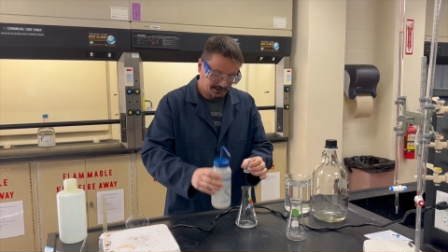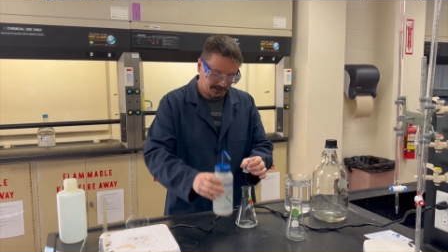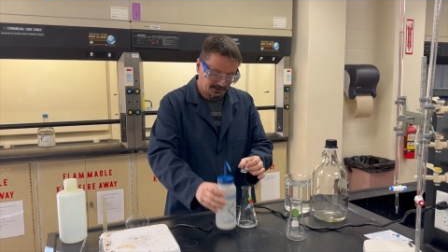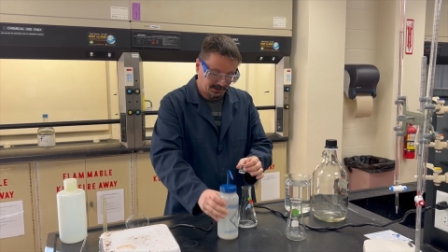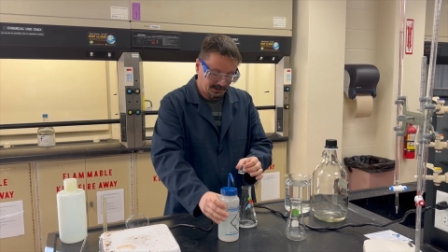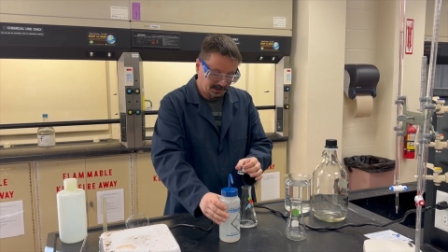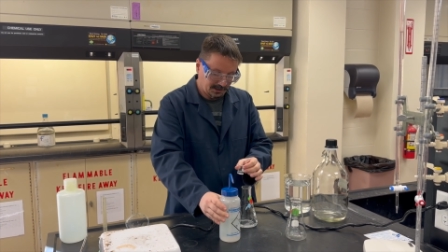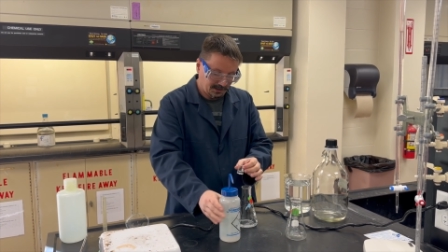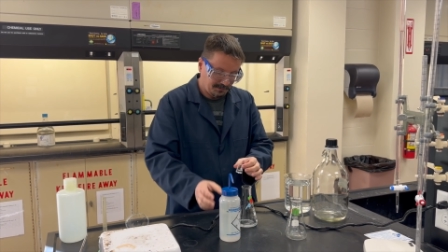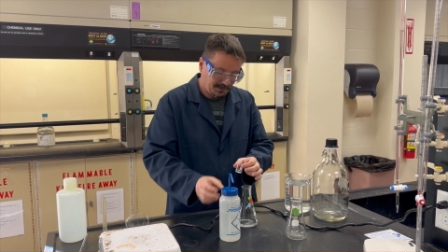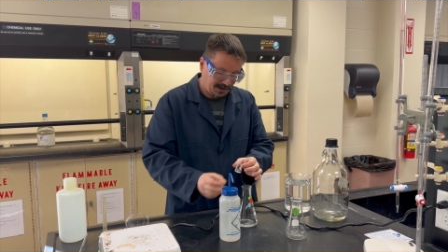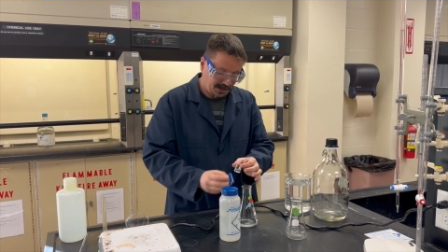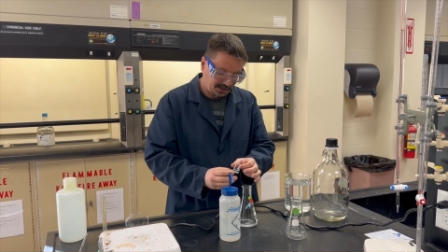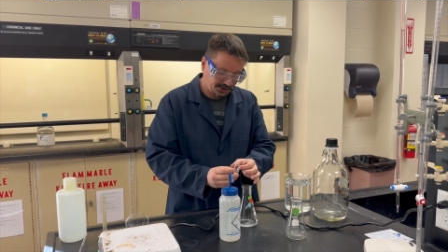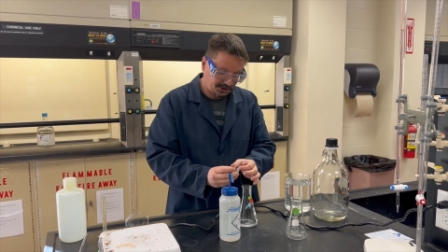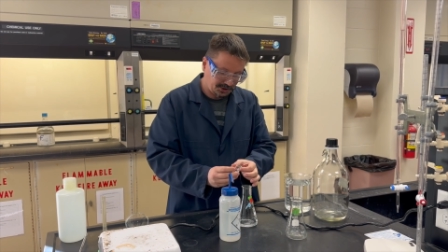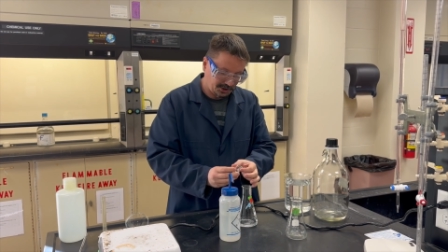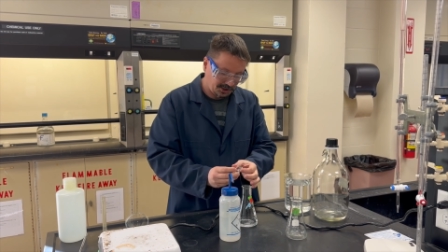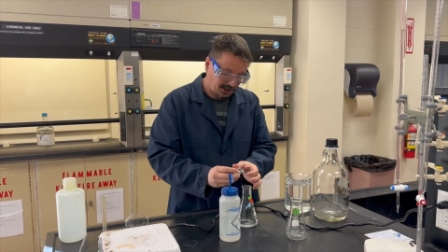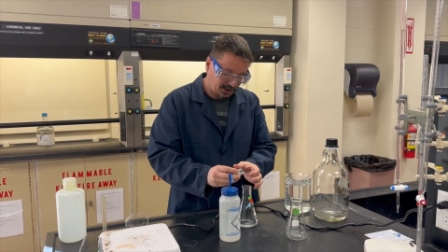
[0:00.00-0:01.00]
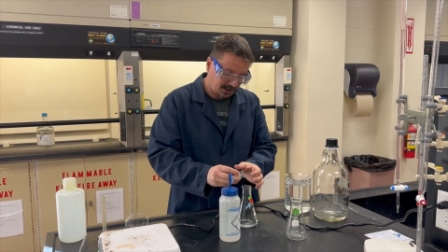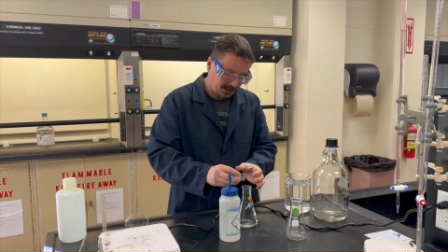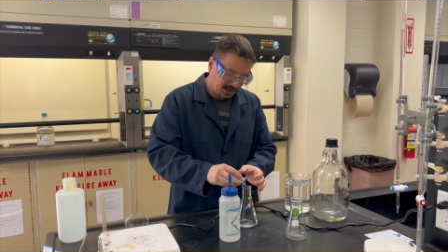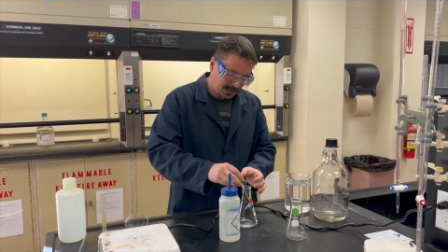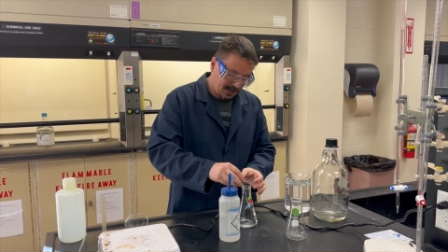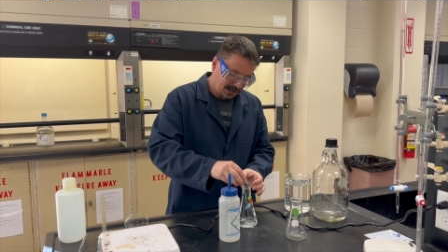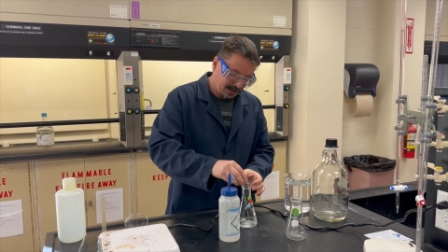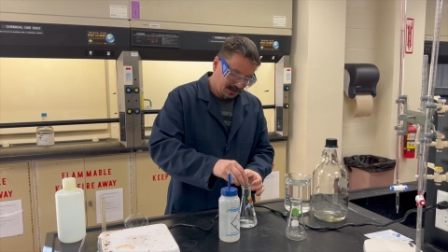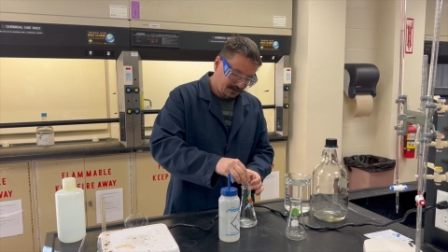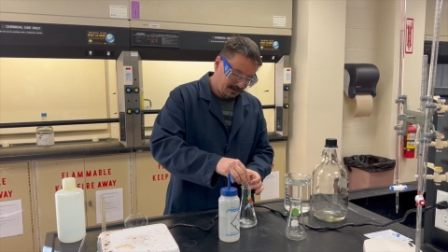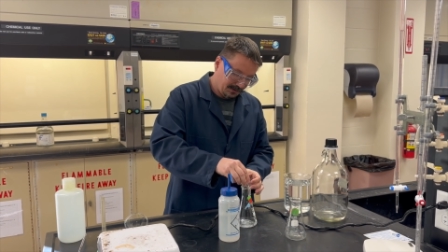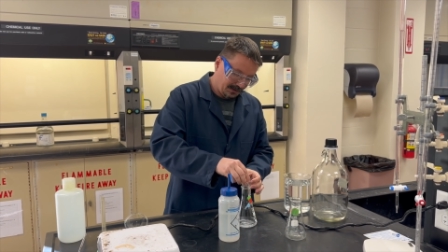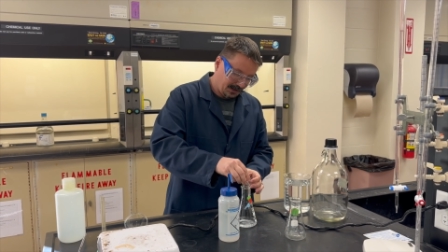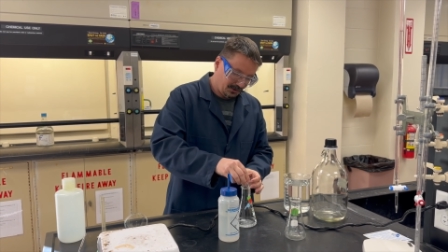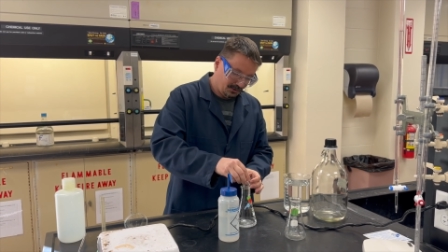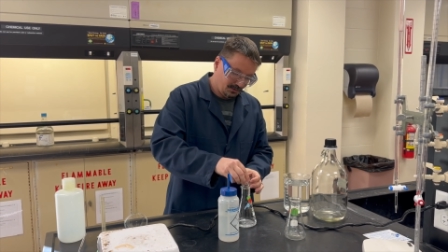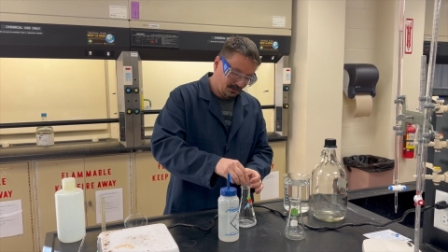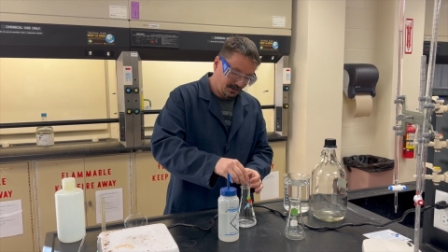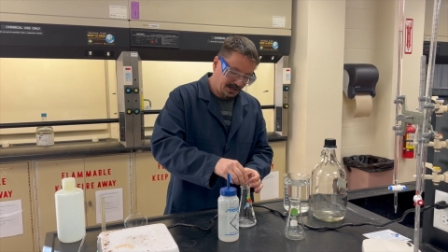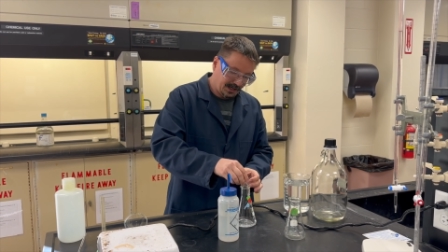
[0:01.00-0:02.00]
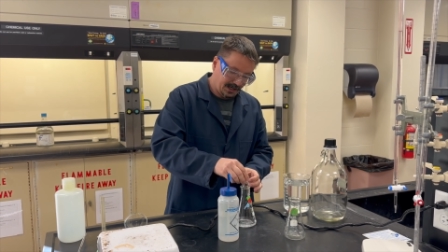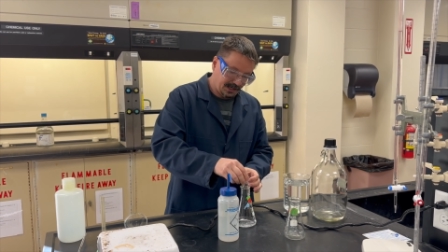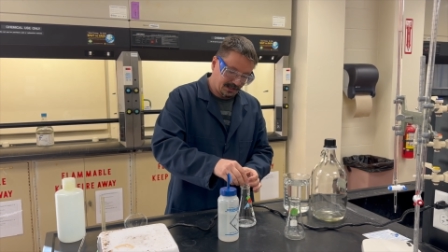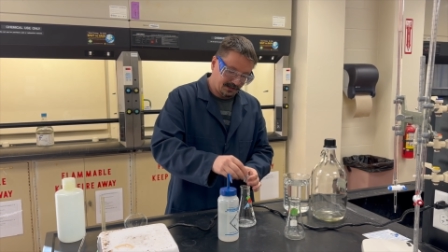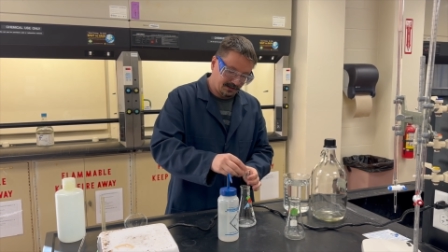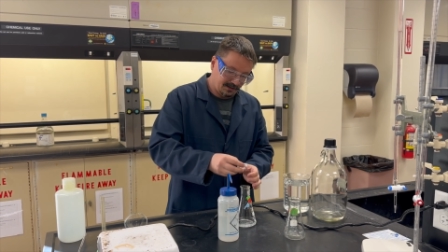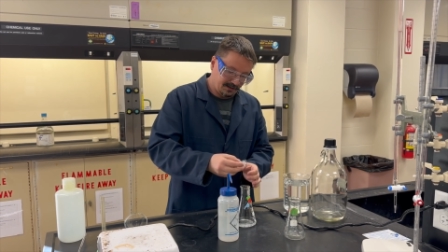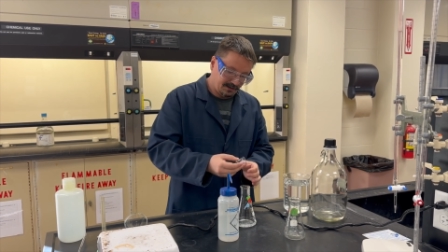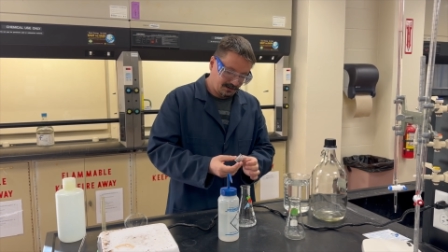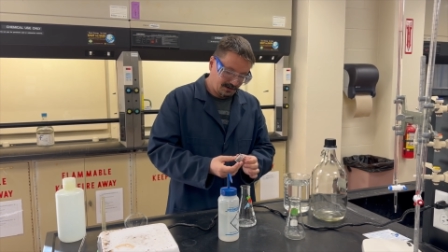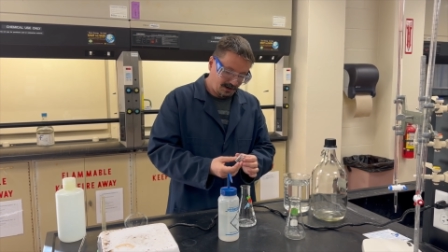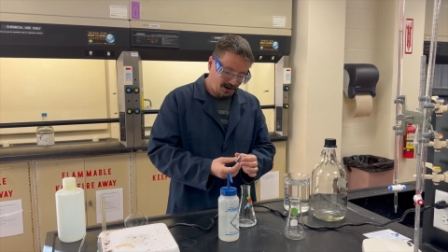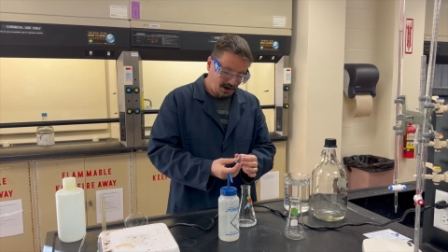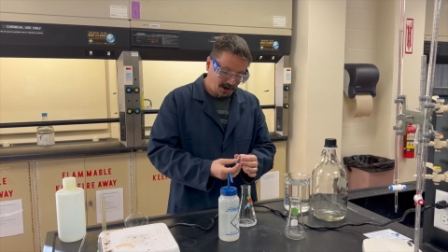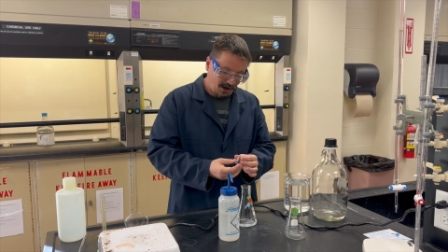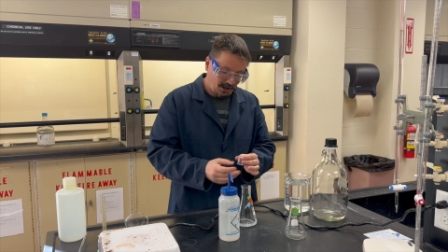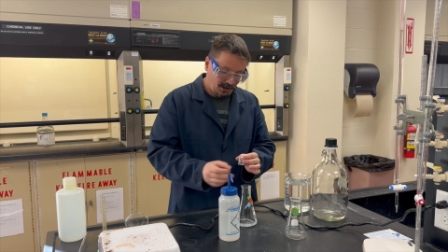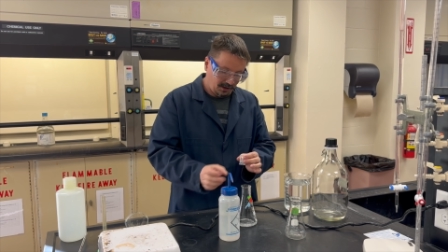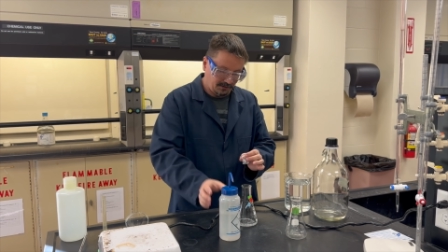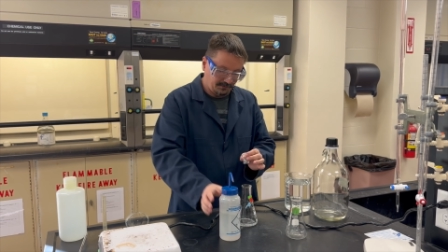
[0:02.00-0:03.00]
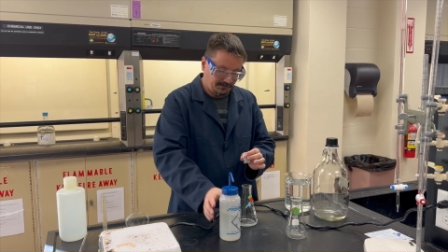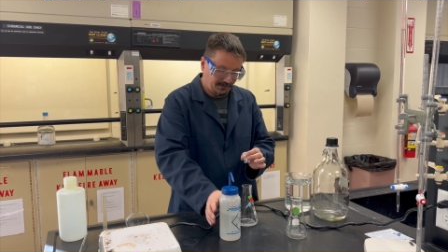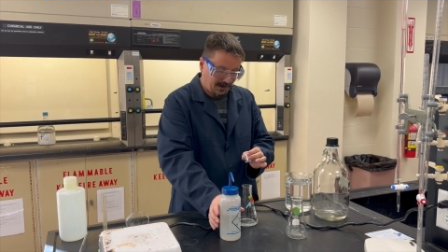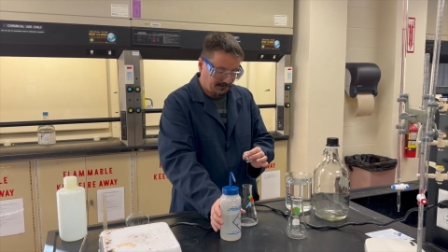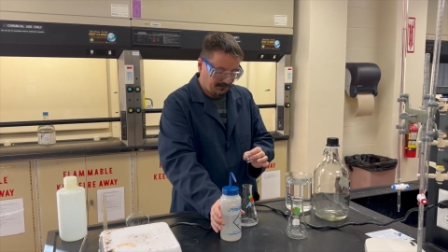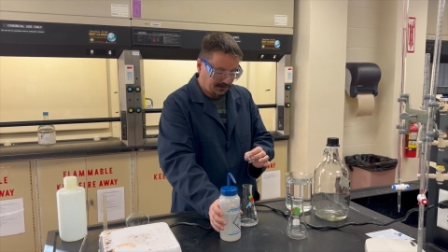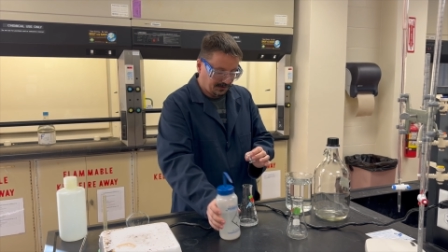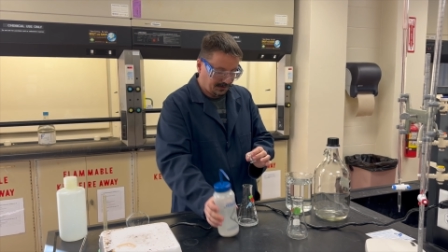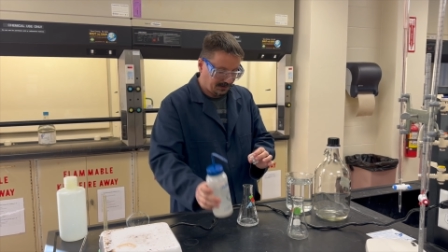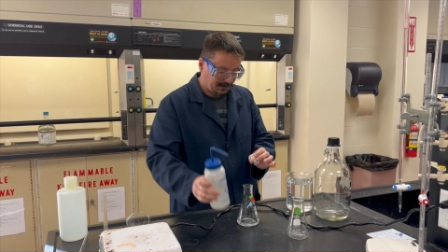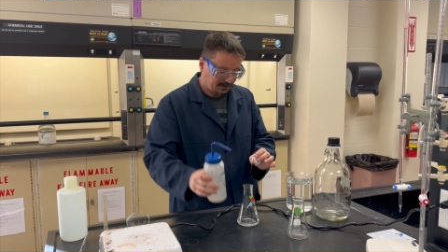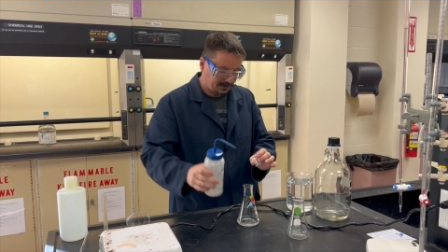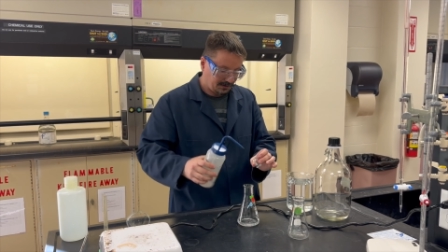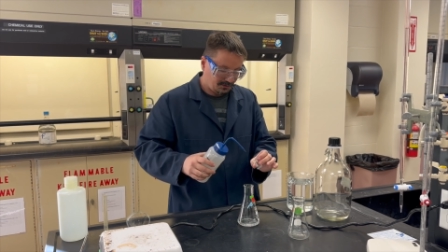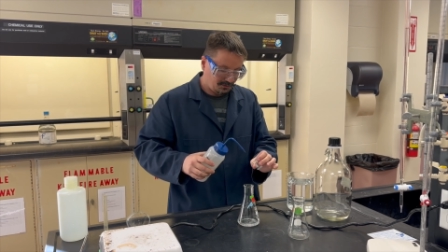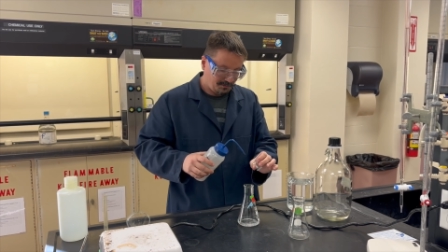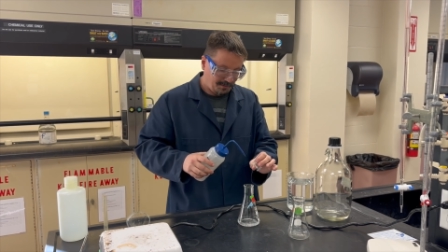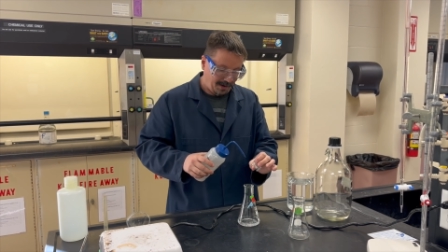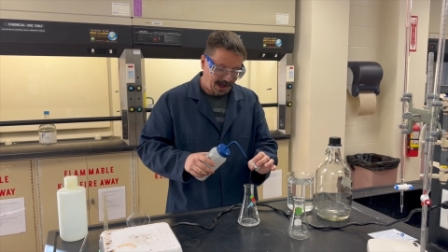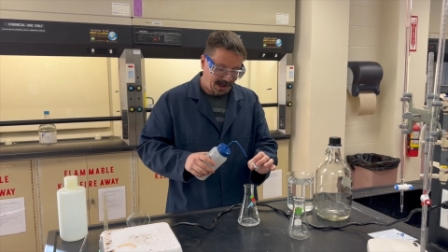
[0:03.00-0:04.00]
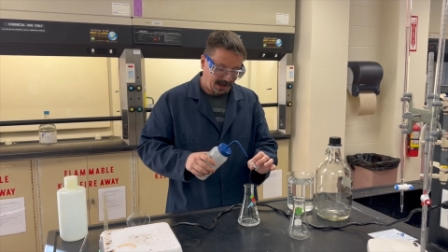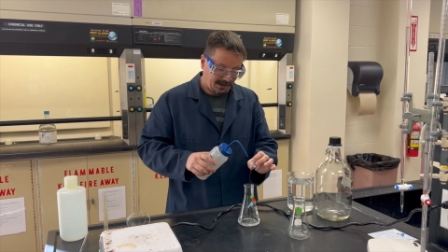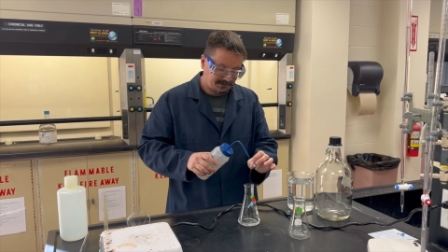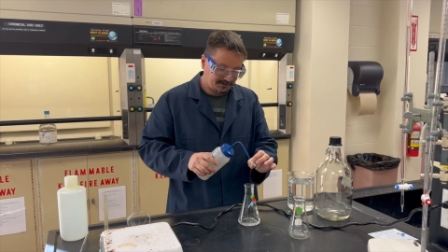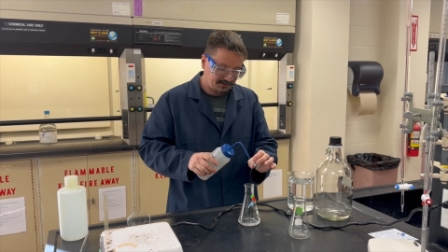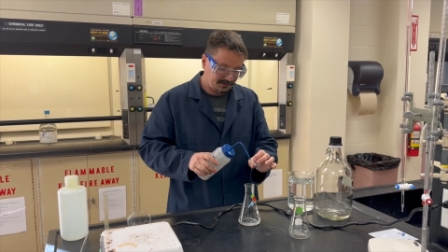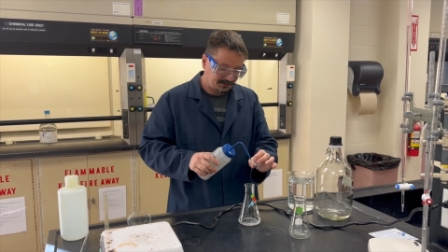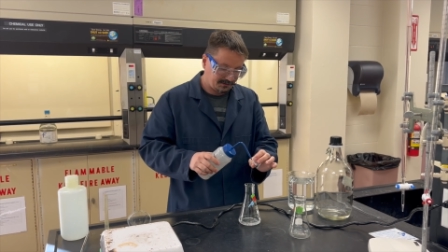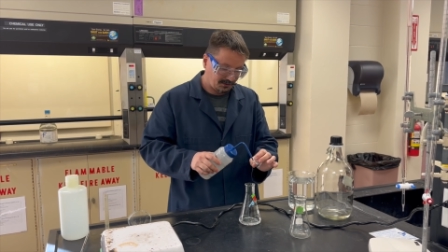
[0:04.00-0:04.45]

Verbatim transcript: You need to make sure that you get all of everything that you masked.